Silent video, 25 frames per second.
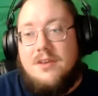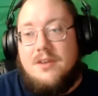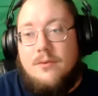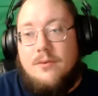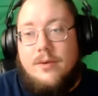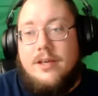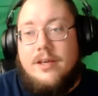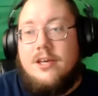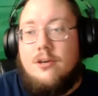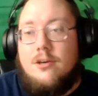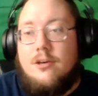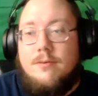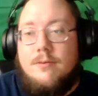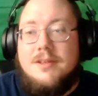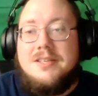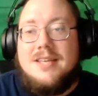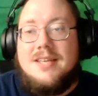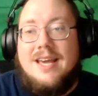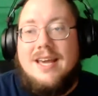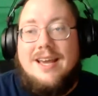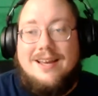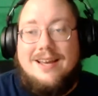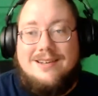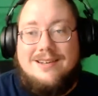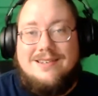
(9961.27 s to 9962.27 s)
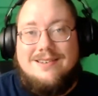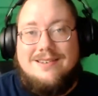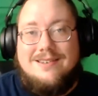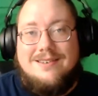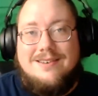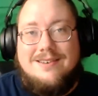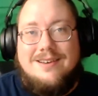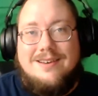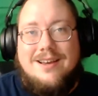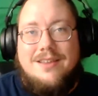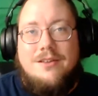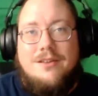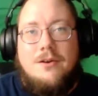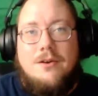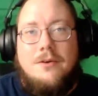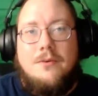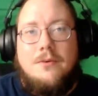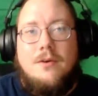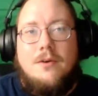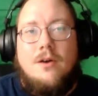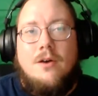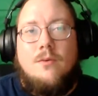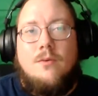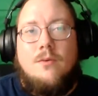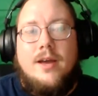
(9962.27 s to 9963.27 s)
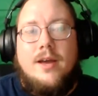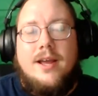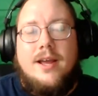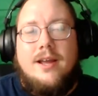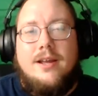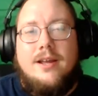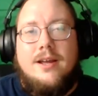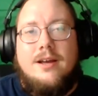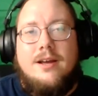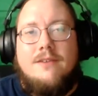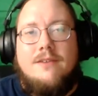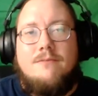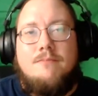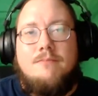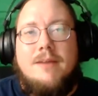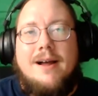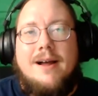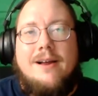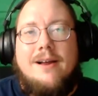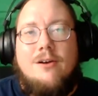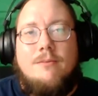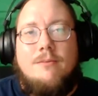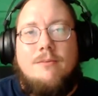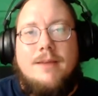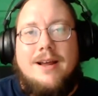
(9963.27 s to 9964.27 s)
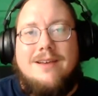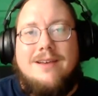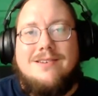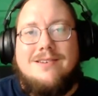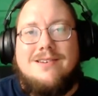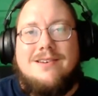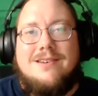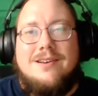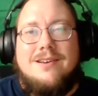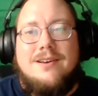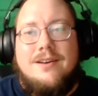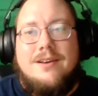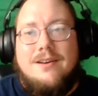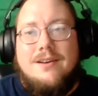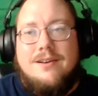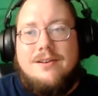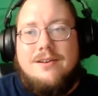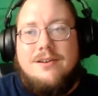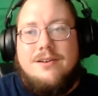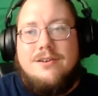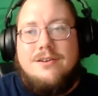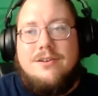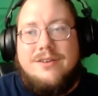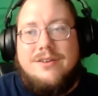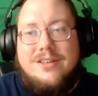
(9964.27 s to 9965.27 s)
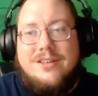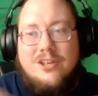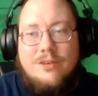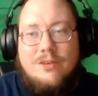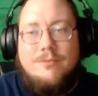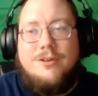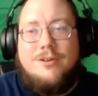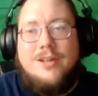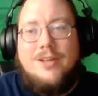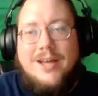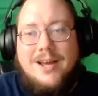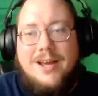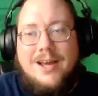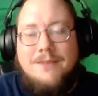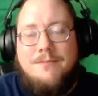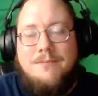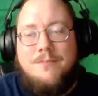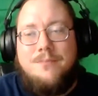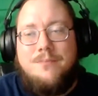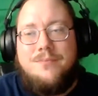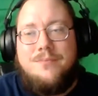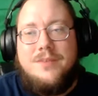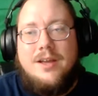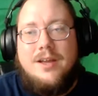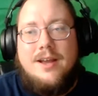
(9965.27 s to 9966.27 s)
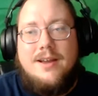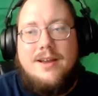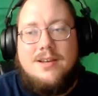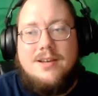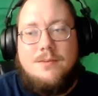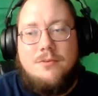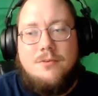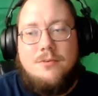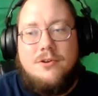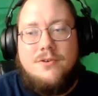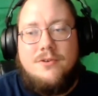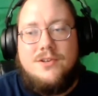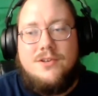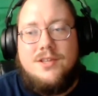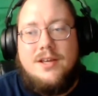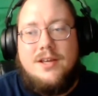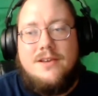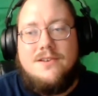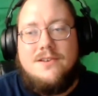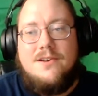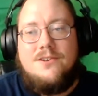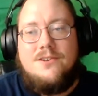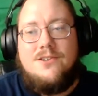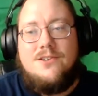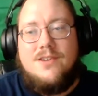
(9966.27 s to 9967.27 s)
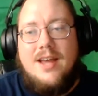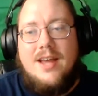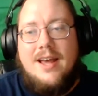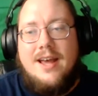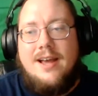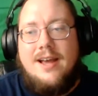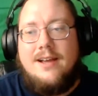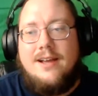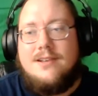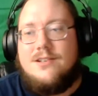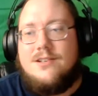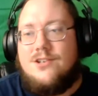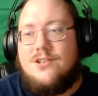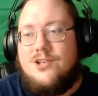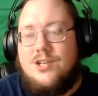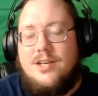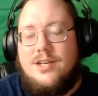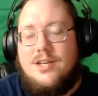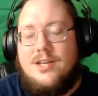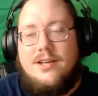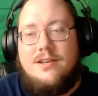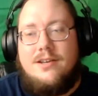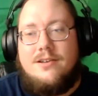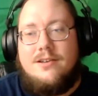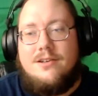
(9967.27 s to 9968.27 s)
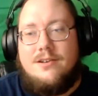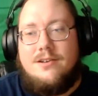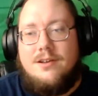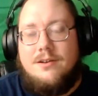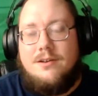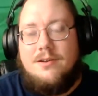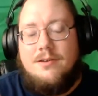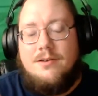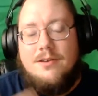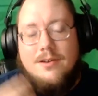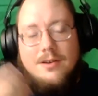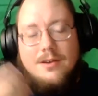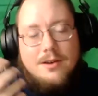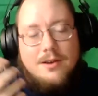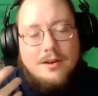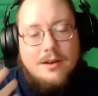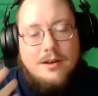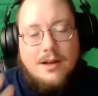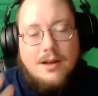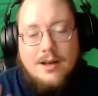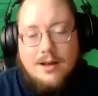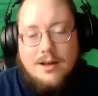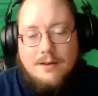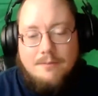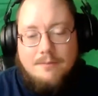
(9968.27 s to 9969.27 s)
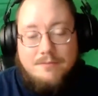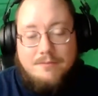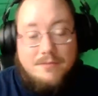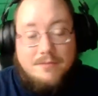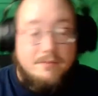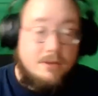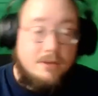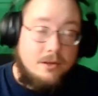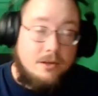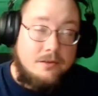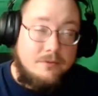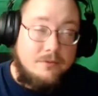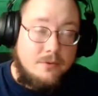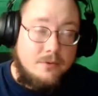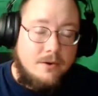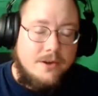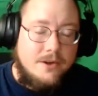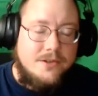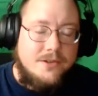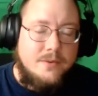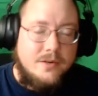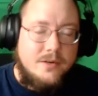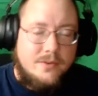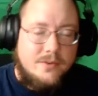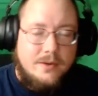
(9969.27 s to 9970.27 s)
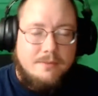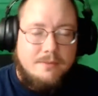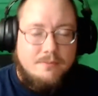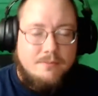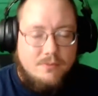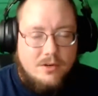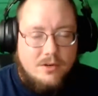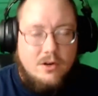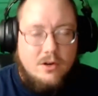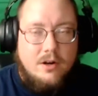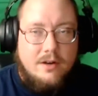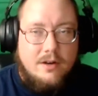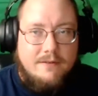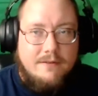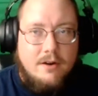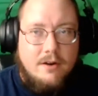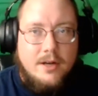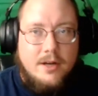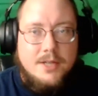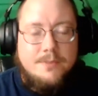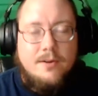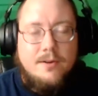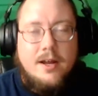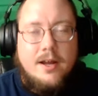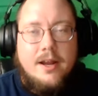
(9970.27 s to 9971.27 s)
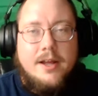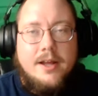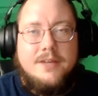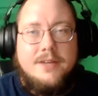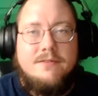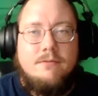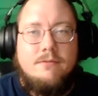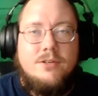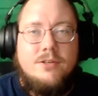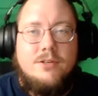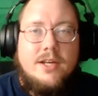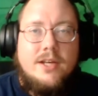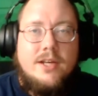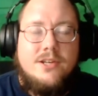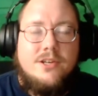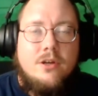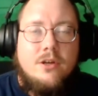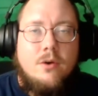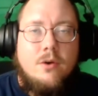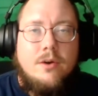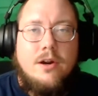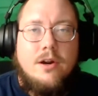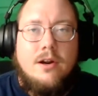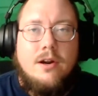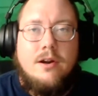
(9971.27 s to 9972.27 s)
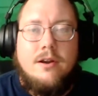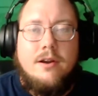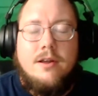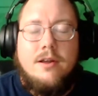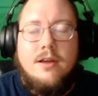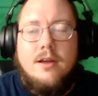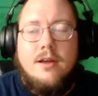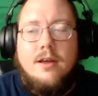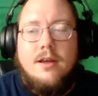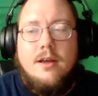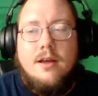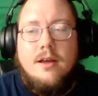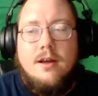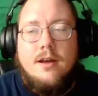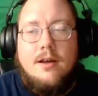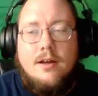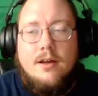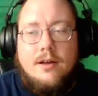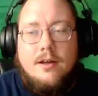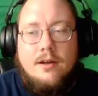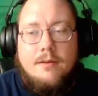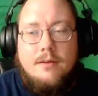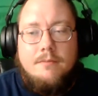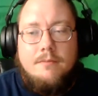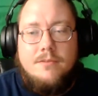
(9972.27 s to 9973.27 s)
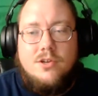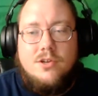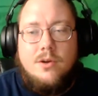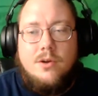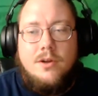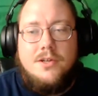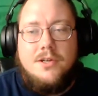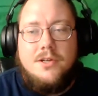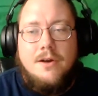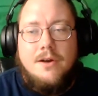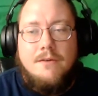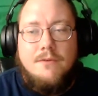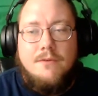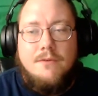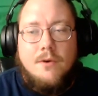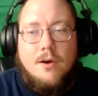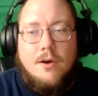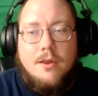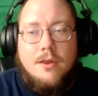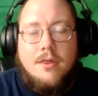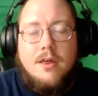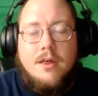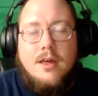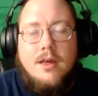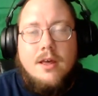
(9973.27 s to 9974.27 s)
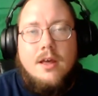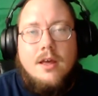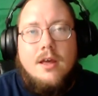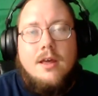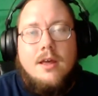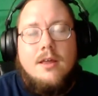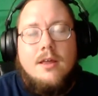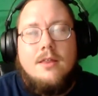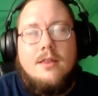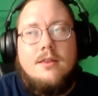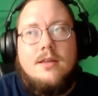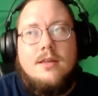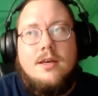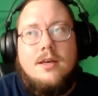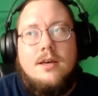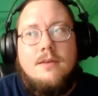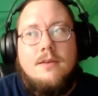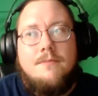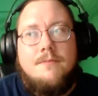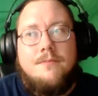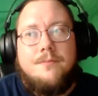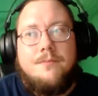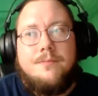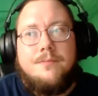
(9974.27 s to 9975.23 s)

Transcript: that we humans can't and they're a way of biomass to accumulate and to produce things such as eggs cheese you know uh, milk of course which we turn into various products from cheese yogurt um, so on and so forth the